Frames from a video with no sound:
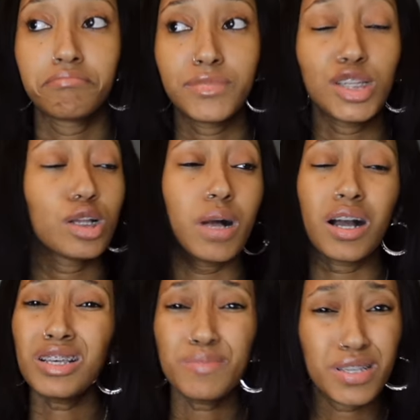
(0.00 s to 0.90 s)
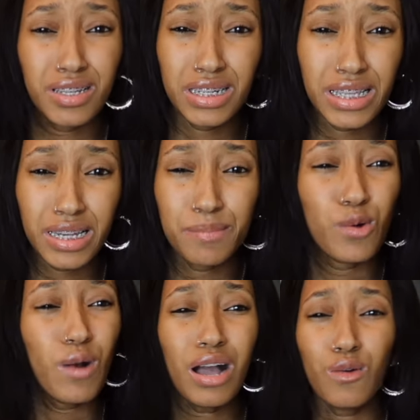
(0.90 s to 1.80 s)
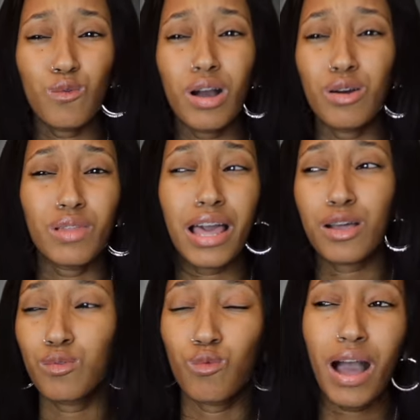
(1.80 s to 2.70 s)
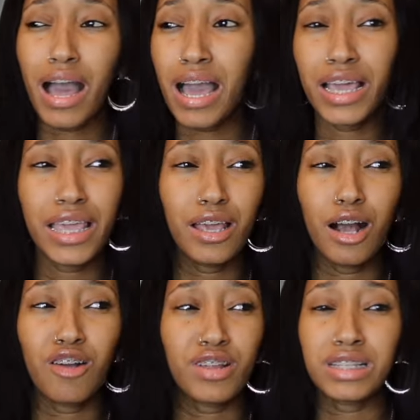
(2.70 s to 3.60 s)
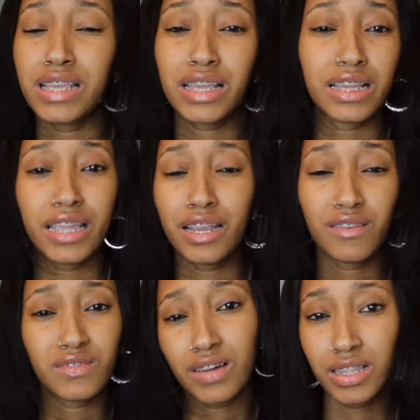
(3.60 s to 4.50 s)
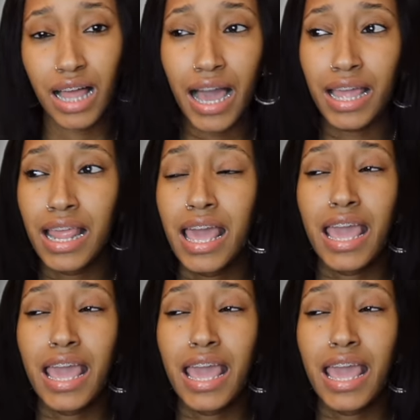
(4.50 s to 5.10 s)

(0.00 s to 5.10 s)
You know, my husband could have did it, but why he already taking care of a lot,